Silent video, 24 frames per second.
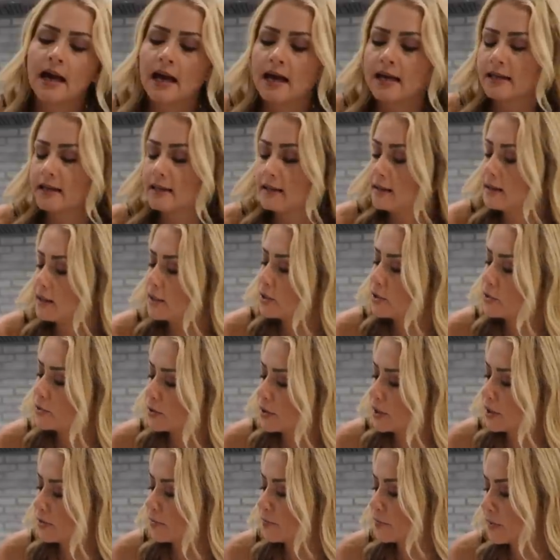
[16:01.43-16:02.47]
And here you
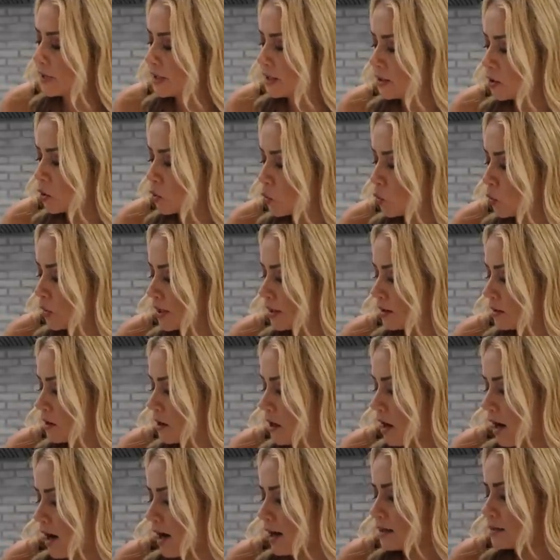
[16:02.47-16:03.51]
can read, with
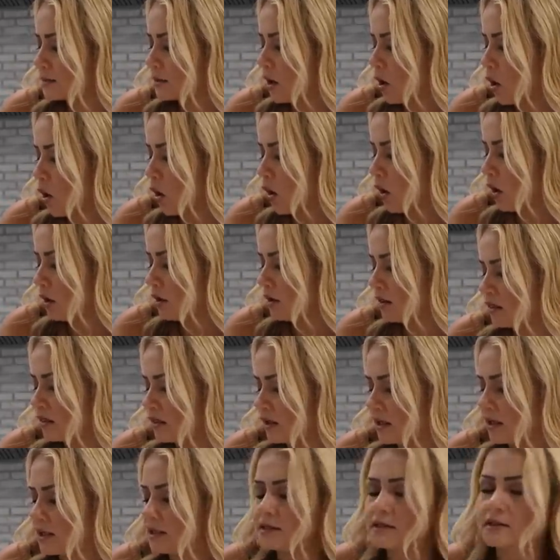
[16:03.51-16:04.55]
God, all
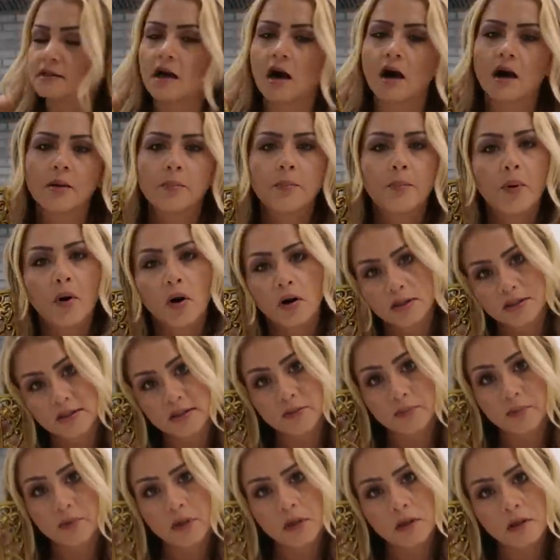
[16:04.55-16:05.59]
things are
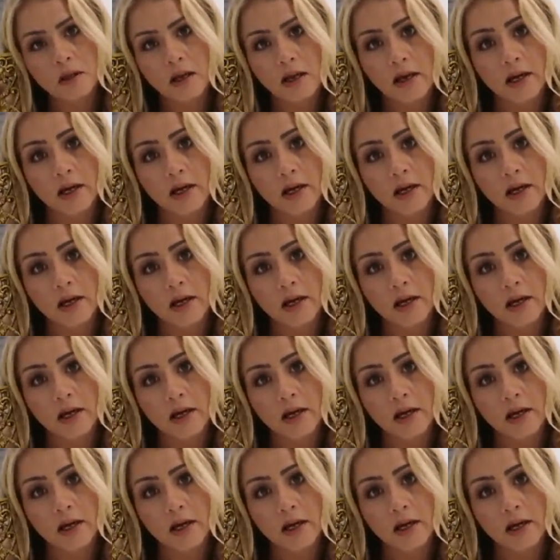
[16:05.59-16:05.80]
possible.